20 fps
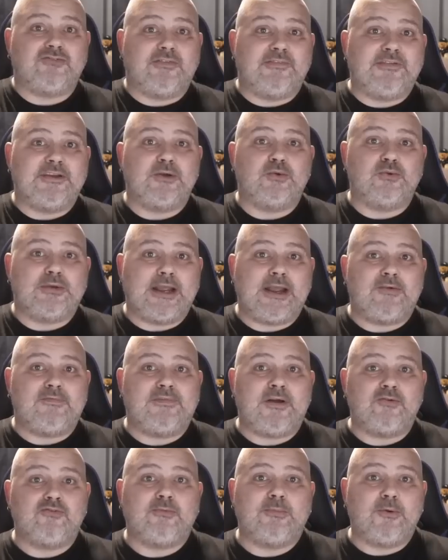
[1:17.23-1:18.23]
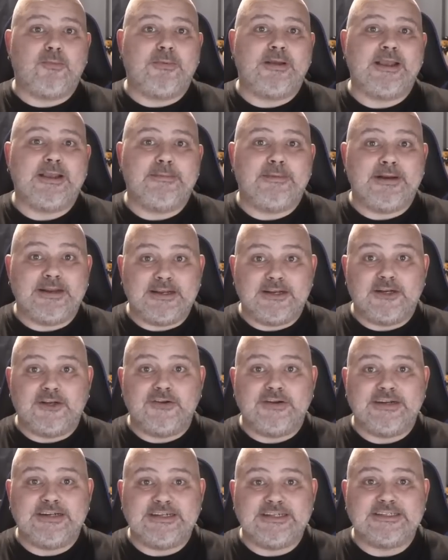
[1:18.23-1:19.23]
revealed how vulnerable people,
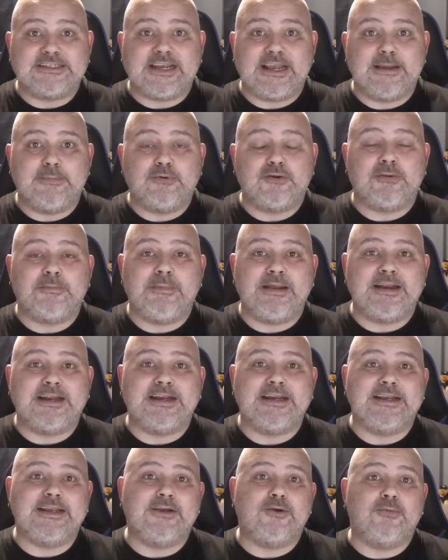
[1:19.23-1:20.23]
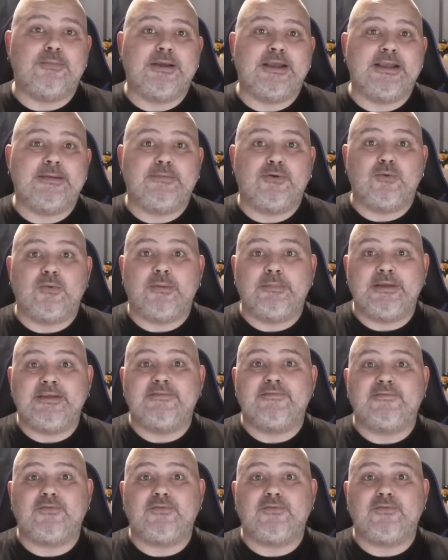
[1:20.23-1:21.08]
including disabled and mentally ill people, were being